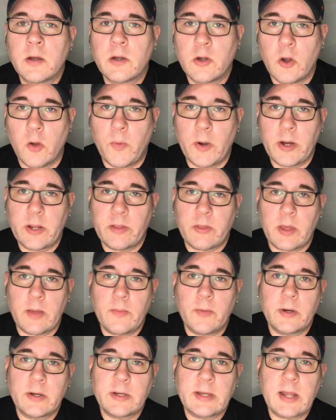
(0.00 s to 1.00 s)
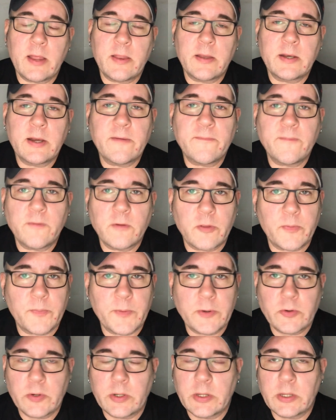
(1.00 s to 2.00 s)
Nobody is able to tell the difference
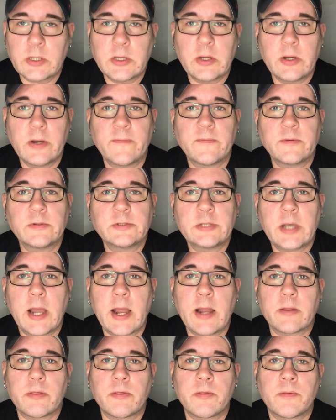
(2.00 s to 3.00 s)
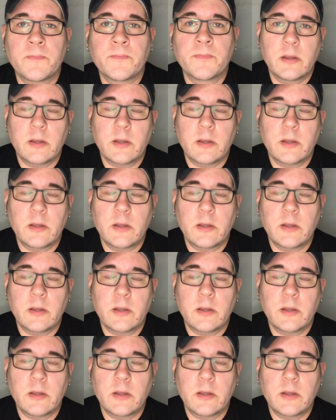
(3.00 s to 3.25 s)
between the two different shots.